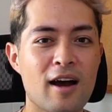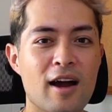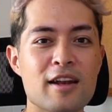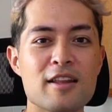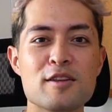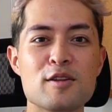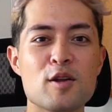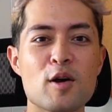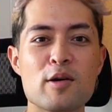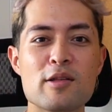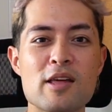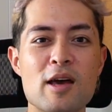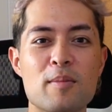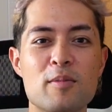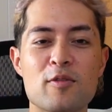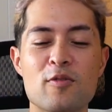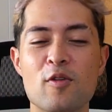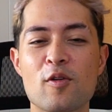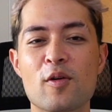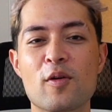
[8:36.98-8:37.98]
I didn't know that
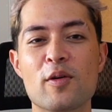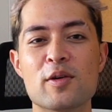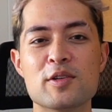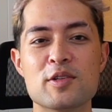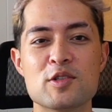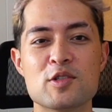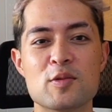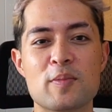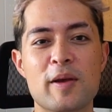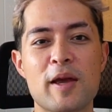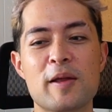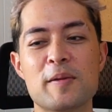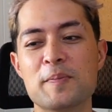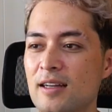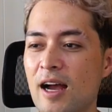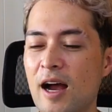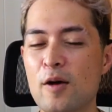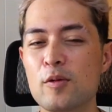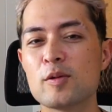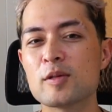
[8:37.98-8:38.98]
before going to Japan.
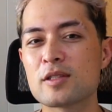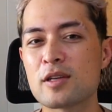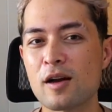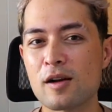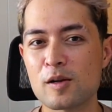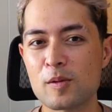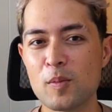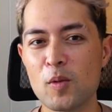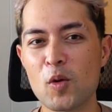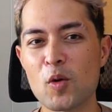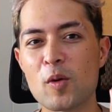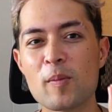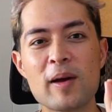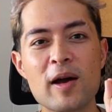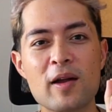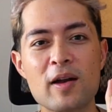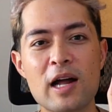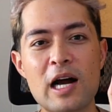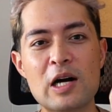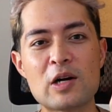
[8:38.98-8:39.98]
I will talk more
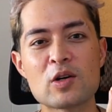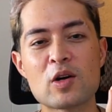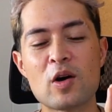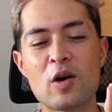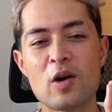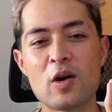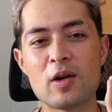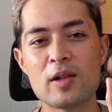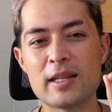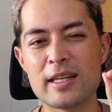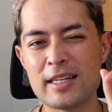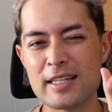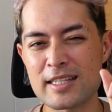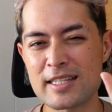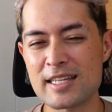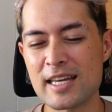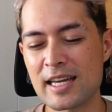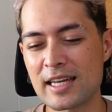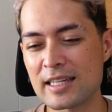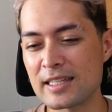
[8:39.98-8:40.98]
about alcohol in a
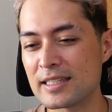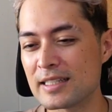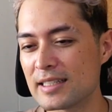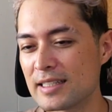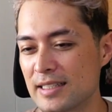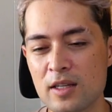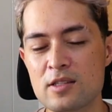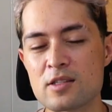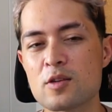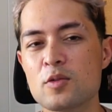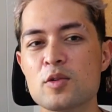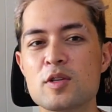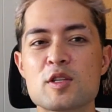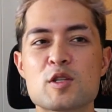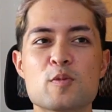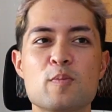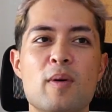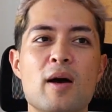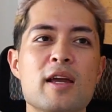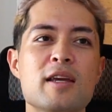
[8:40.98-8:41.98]
second. So
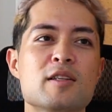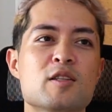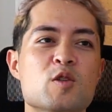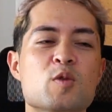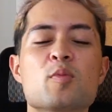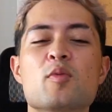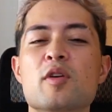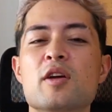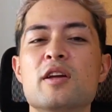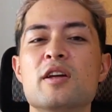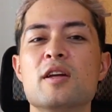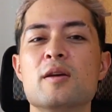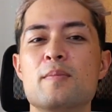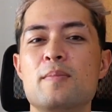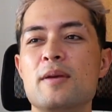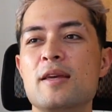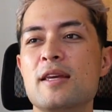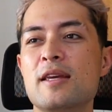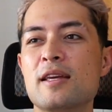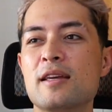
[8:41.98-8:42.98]
despite spring
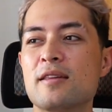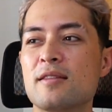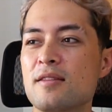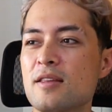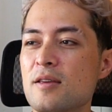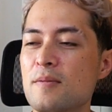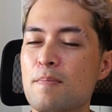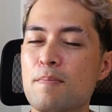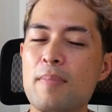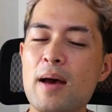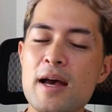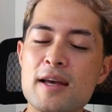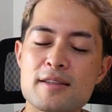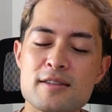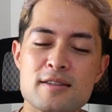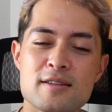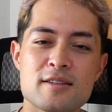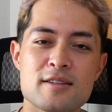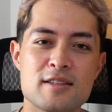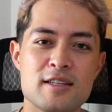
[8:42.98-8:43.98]
being the
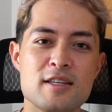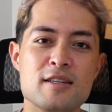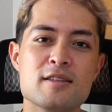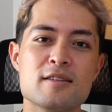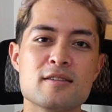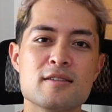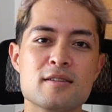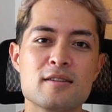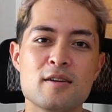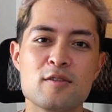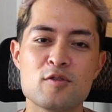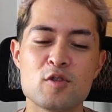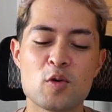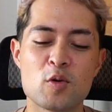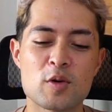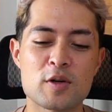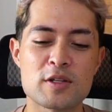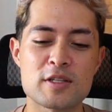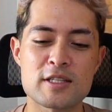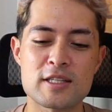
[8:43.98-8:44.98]
best season, of
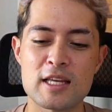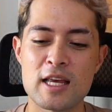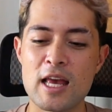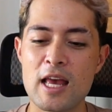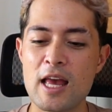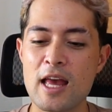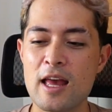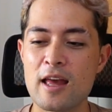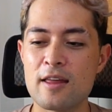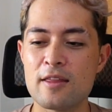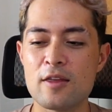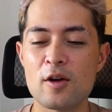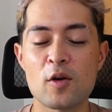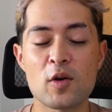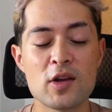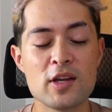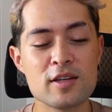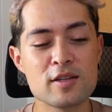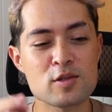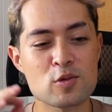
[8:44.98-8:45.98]
course, there
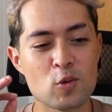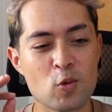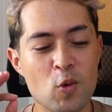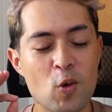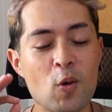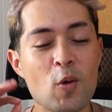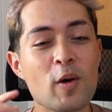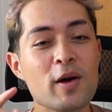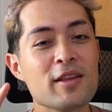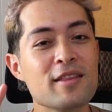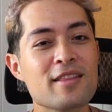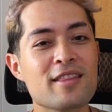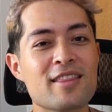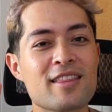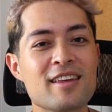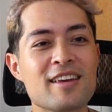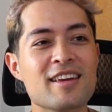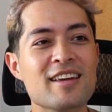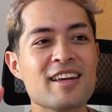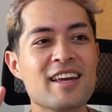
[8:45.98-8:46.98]
is one
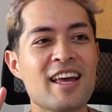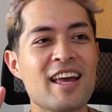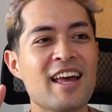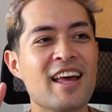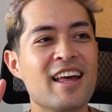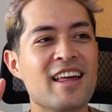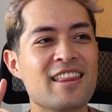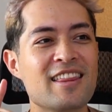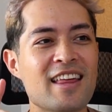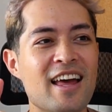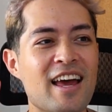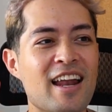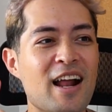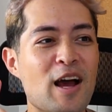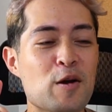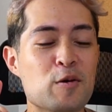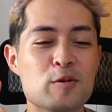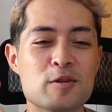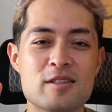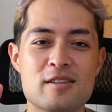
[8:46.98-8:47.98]
thing that
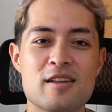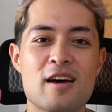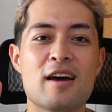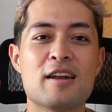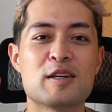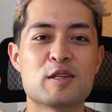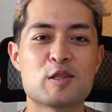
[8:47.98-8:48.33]
I was not